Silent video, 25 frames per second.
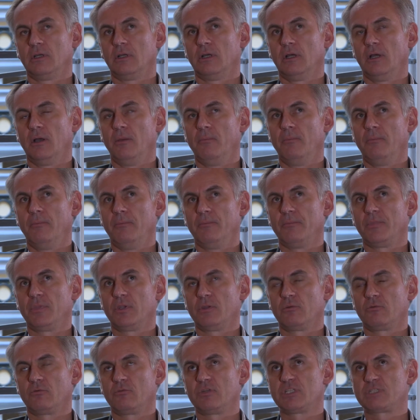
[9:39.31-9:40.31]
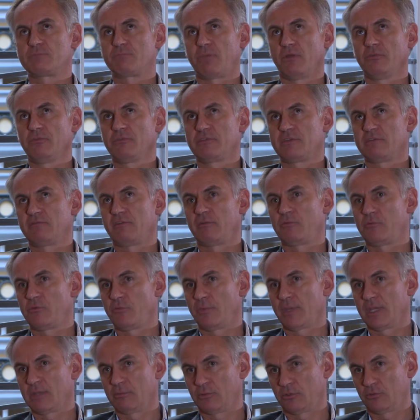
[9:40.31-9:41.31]
you know, responsive and to
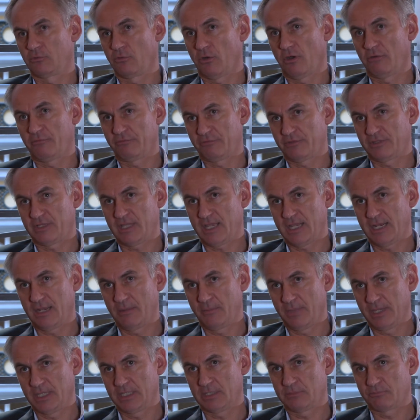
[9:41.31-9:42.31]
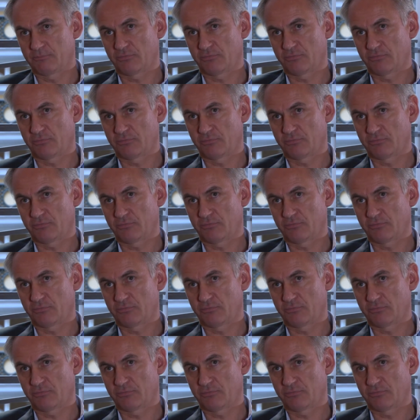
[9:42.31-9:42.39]
be able to offer tailor-made